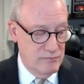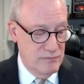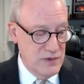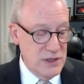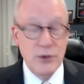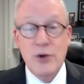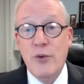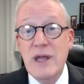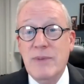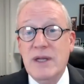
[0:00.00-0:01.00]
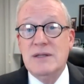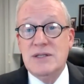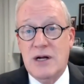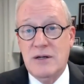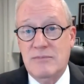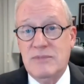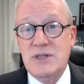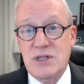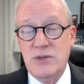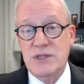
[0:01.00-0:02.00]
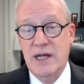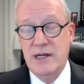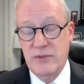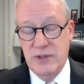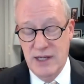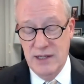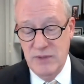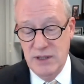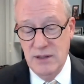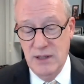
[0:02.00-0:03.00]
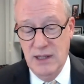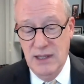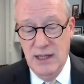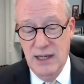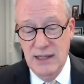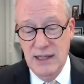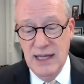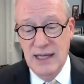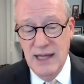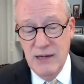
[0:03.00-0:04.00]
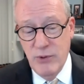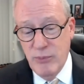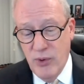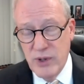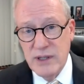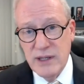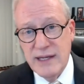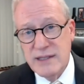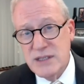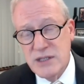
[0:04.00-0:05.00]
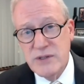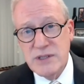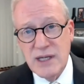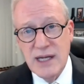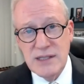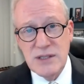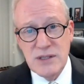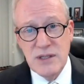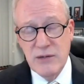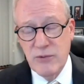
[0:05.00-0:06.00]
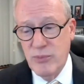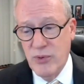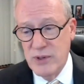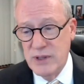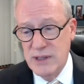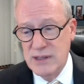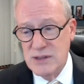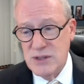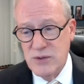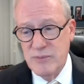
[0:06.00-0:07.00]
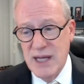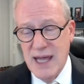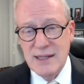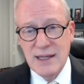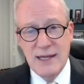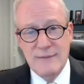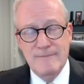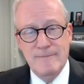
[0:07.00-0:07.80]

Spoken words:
it's a little creepy to start dissociating with ketamine. And they reported it. They had a series of cases and they reported it. And so it began to get